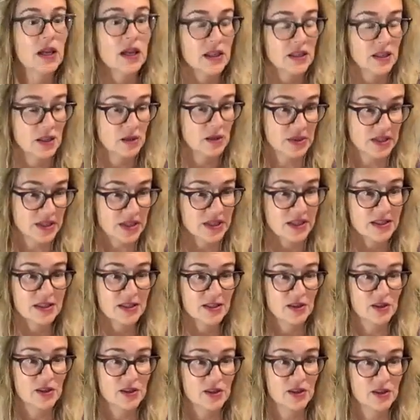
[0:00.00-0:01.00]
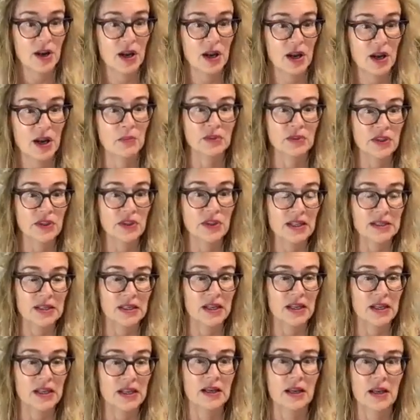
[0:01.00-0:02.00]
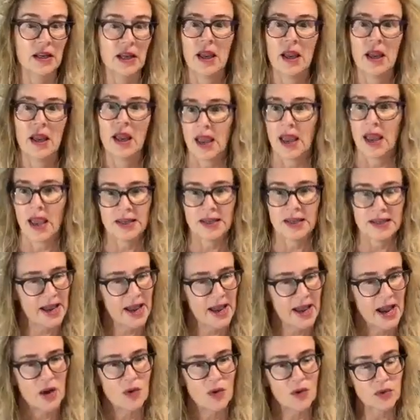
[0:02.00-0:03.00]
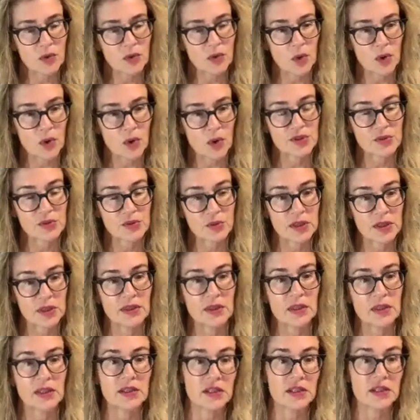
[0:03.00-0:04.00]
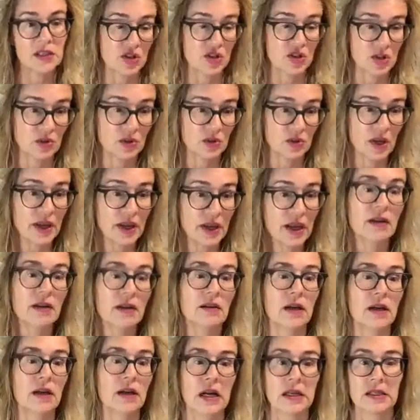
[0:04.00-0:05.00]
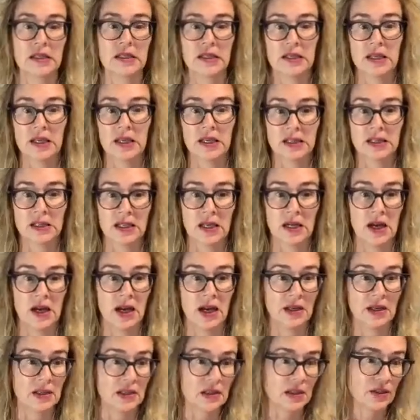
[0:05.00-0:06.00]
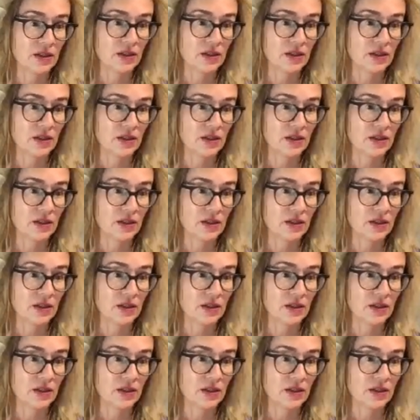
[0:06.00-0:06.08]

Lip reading: there was Instagram, LinkedIn, and now, of course, we're in the digital era. TikTok,